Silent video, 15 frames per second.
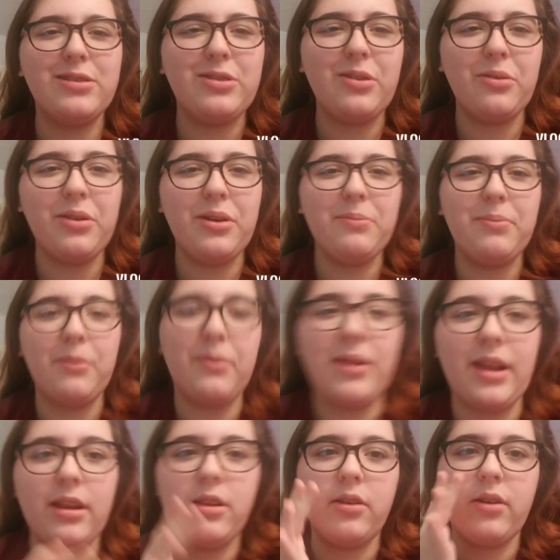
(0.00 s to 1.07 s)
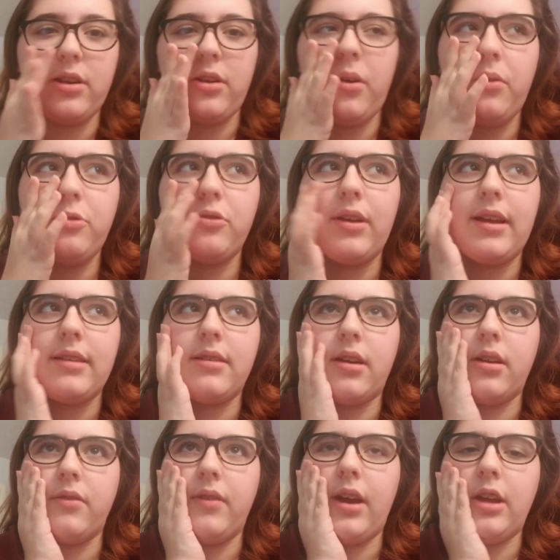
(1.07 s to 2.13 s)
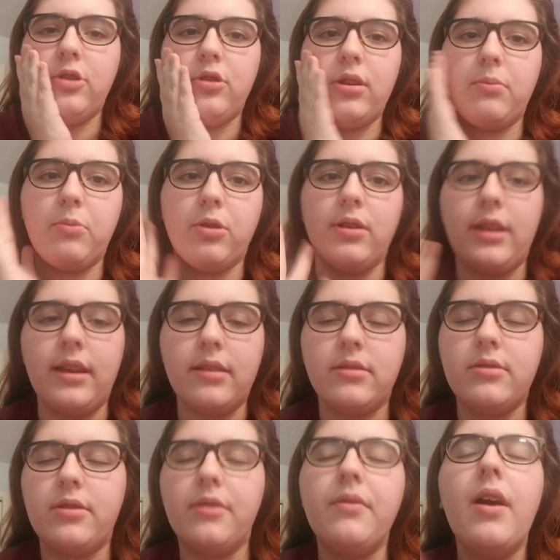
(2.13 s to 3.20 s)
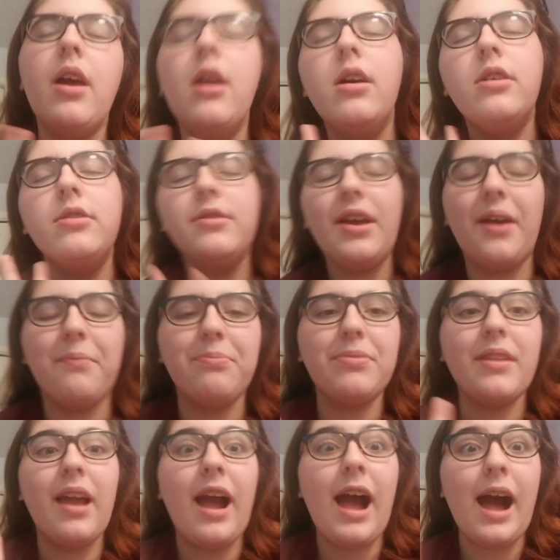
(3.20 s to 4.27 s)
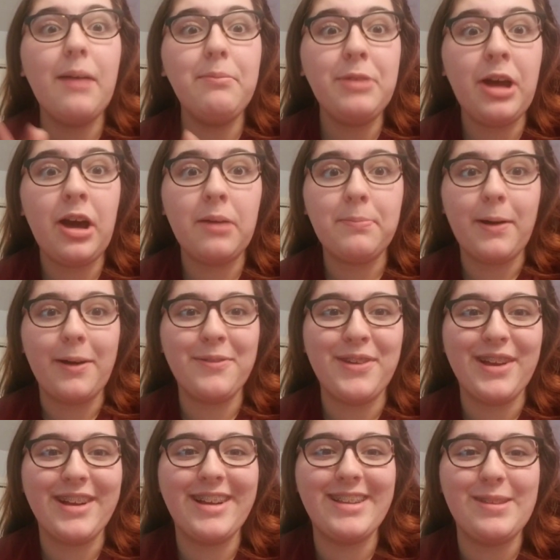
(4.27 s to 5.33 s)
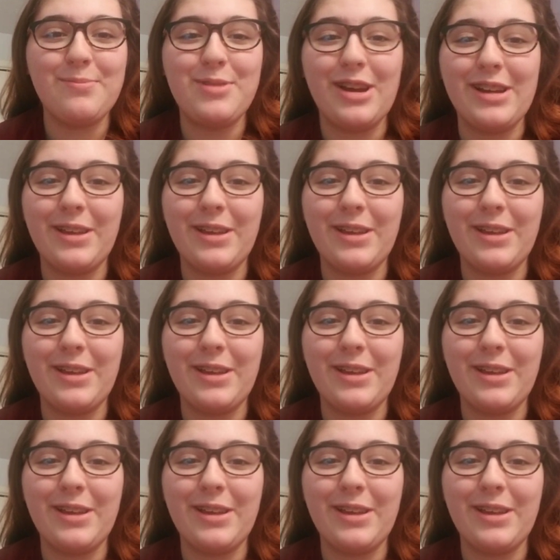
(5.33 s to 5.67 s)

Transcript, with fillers: lot of soda, but when I do, I don't drink a ton of it. I drink more tea and stuff. So yeah, I'm gonna hop off here because